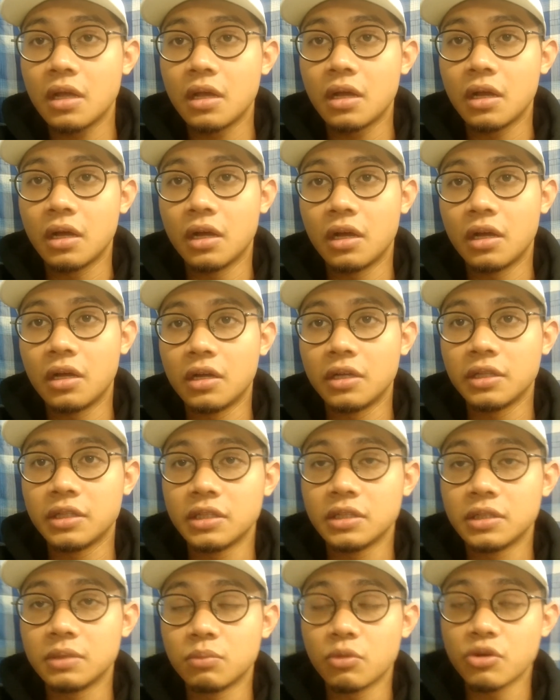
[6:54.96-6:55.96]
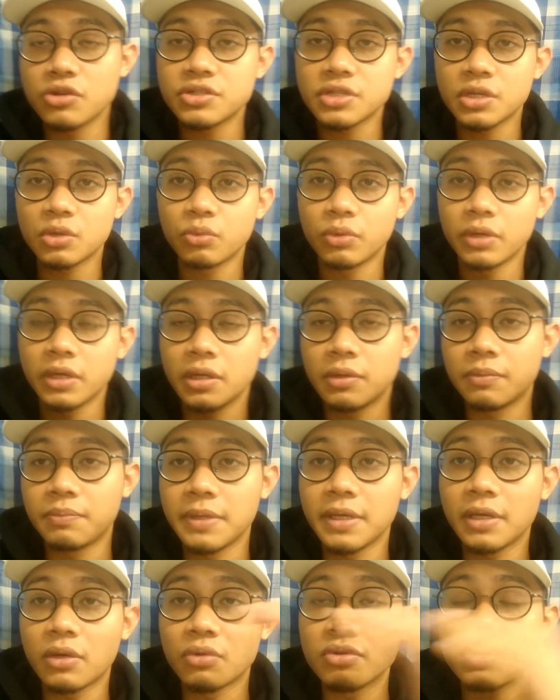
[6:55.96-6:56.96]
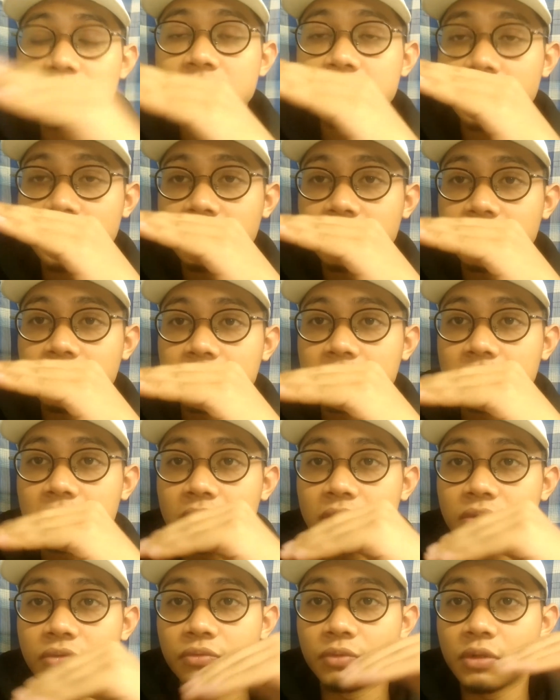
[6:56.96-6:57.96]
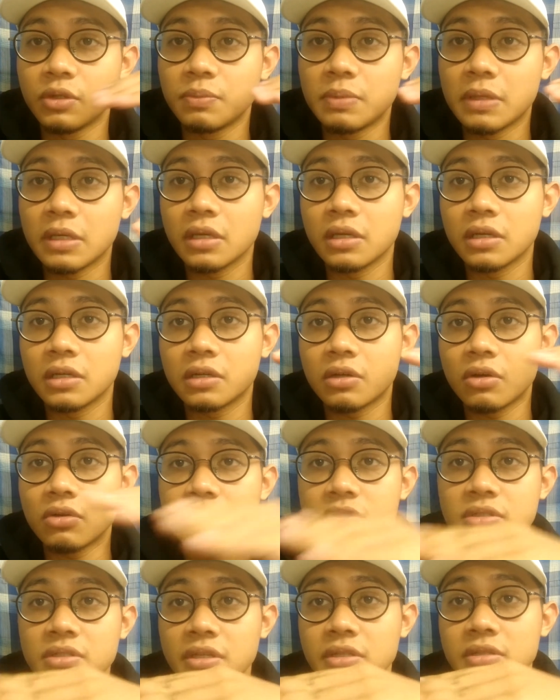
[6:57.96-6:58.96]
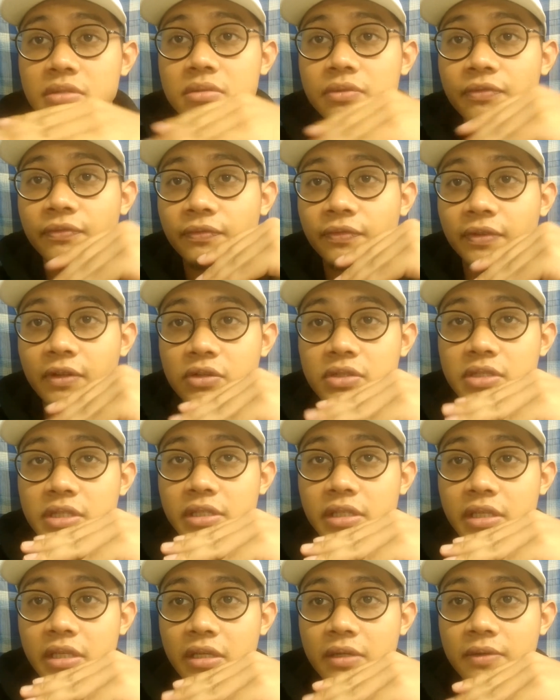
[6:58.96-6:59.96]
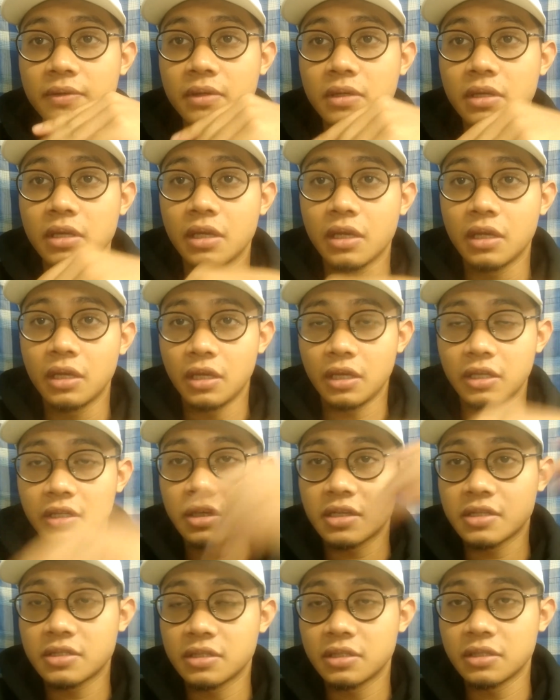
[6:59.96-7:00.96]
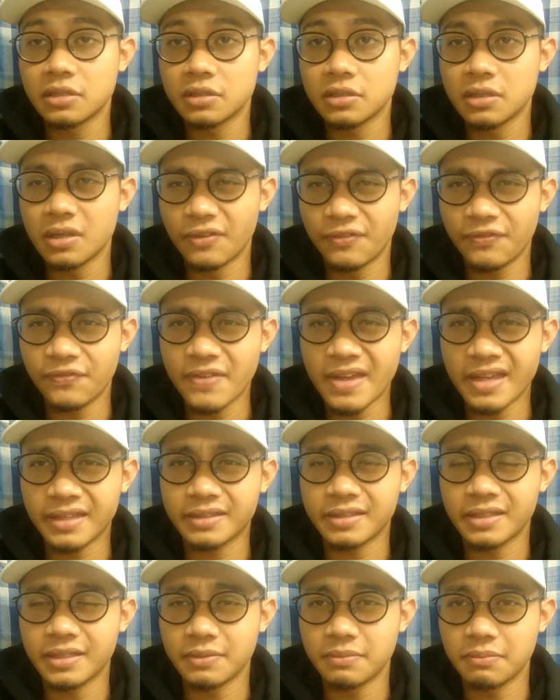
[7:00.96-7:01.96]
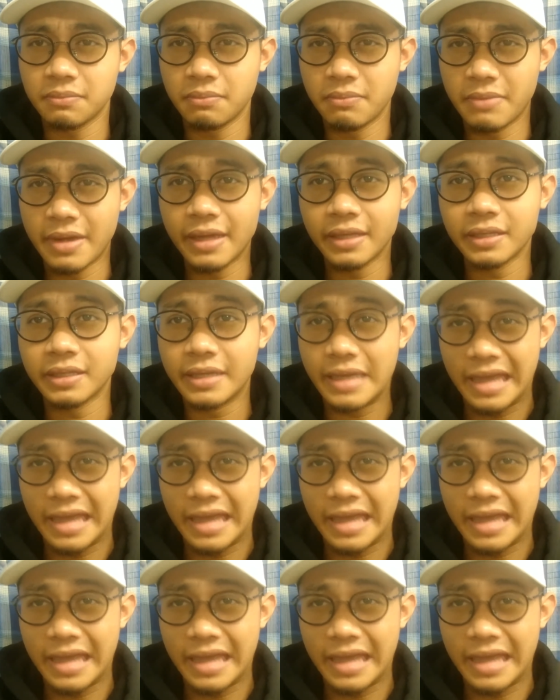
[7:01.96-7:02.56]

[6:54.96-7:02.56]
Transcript: the motion will be constant, will be a constant velocity. It doesn't affected by the